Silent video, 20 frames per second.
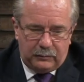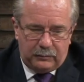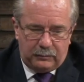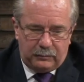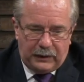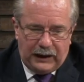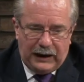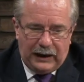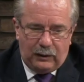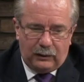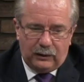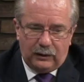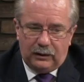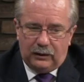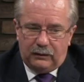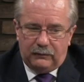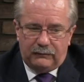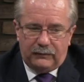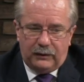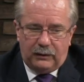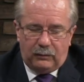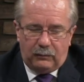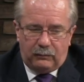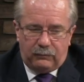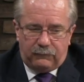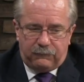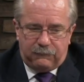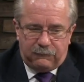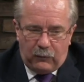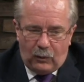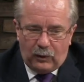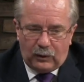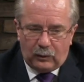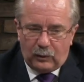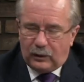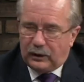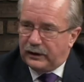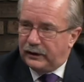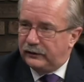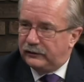power of the four
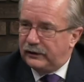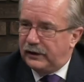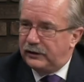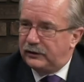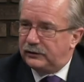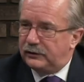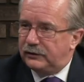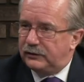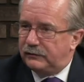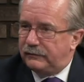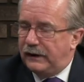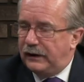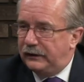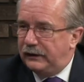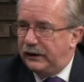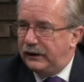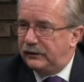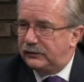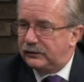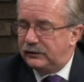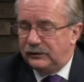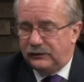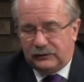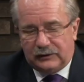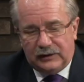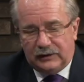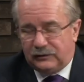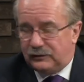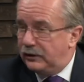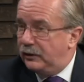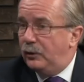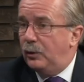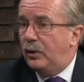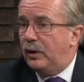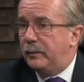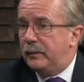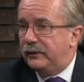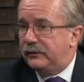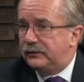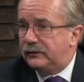organizations' foundations is
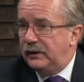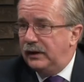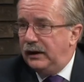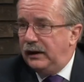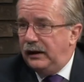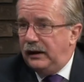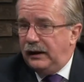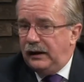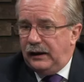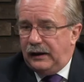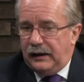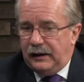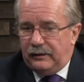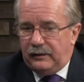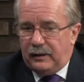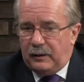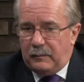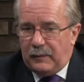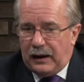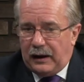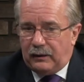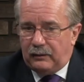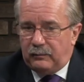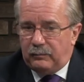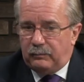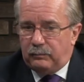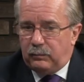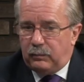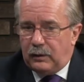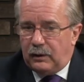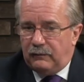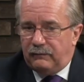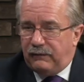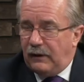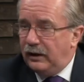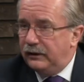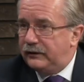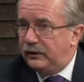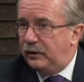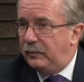enormous. And the amount of, of
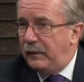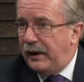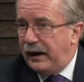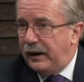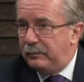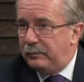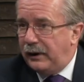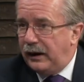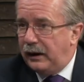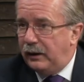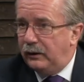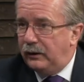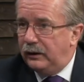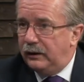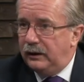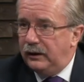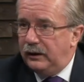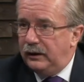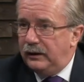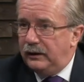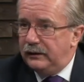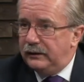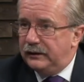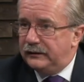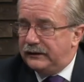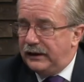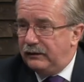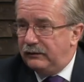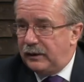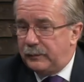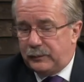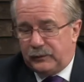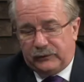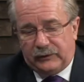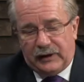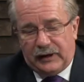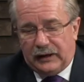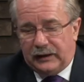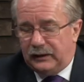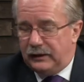volunteer manpower that they
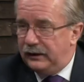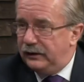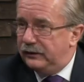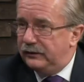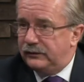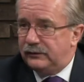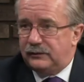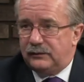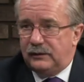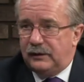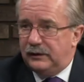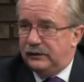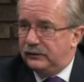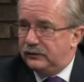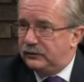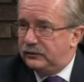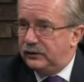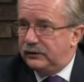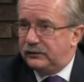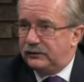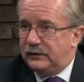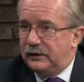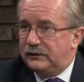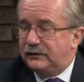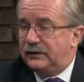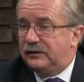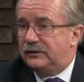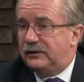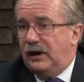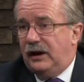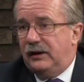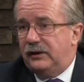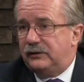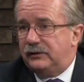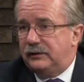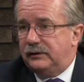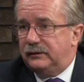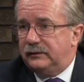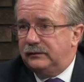represent is, is just, it's astonishing.